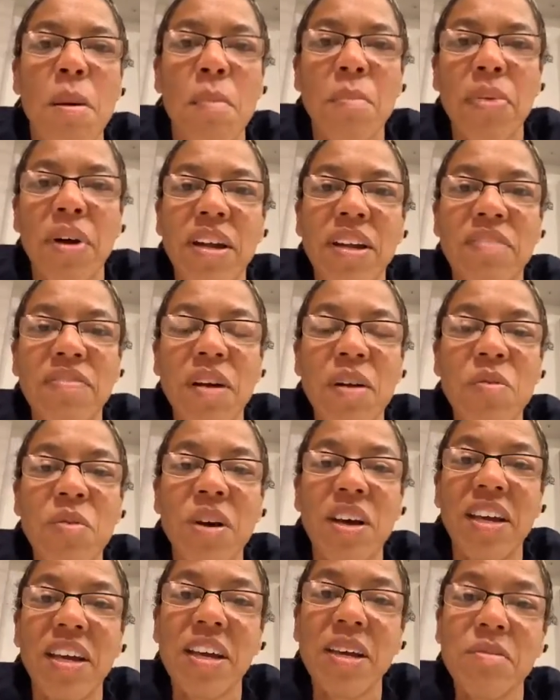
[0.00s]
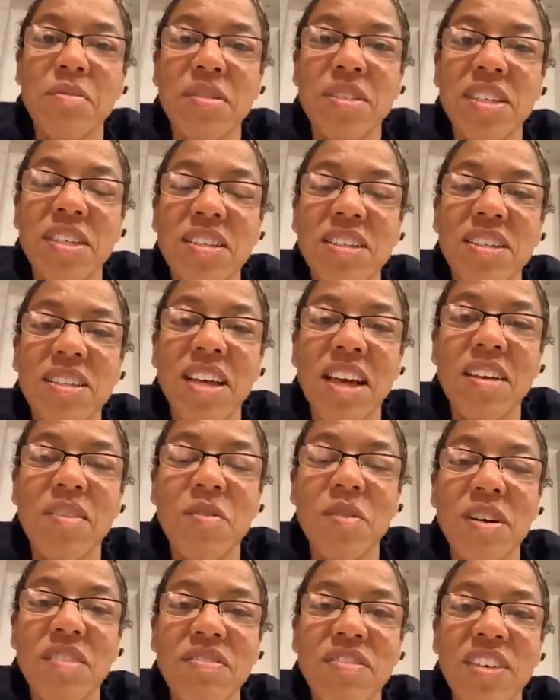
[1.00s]
But if I want him to take
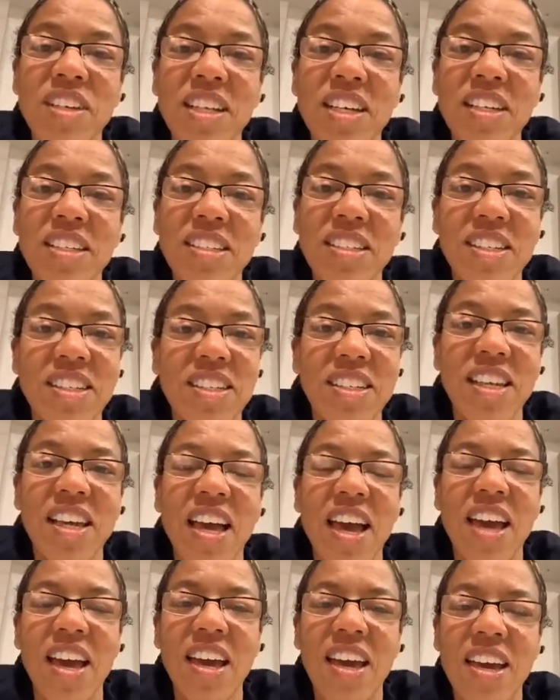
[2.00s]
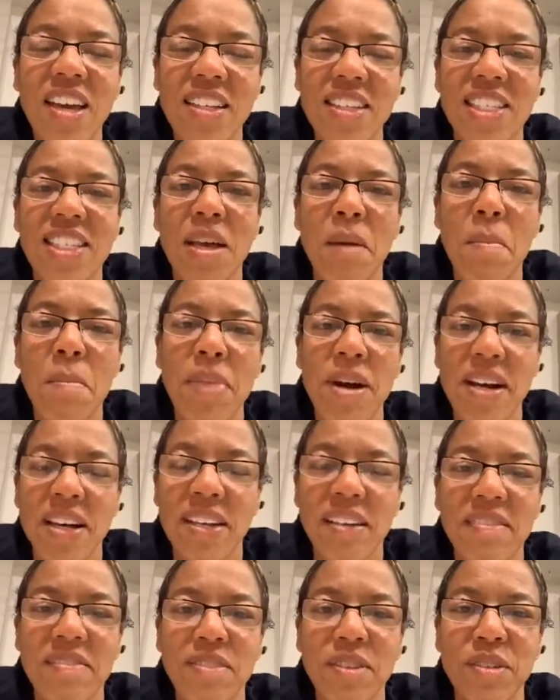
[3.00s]
one for lunch, because he hates
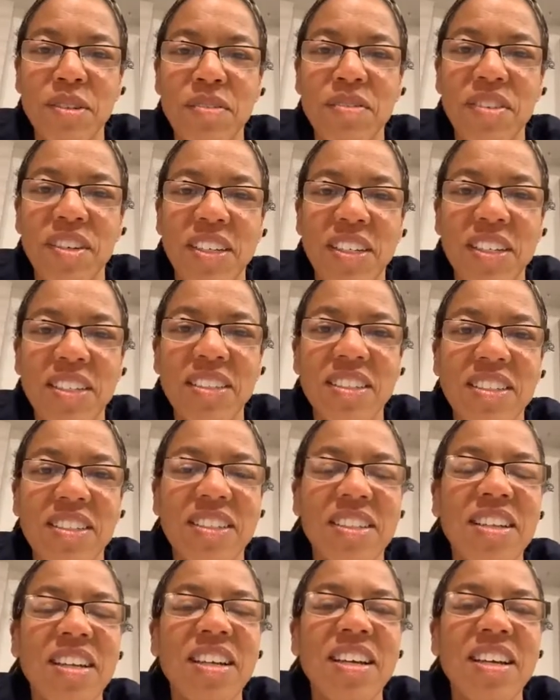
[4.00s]
buying food for lunch,